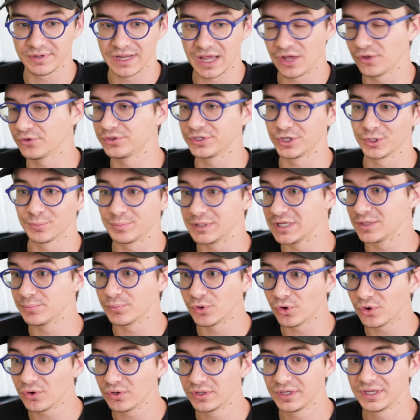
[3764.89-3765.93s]
healthier
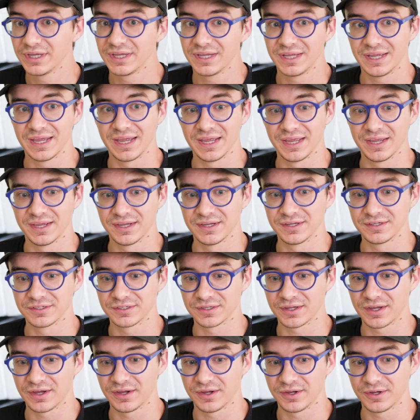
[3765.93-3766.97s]
people and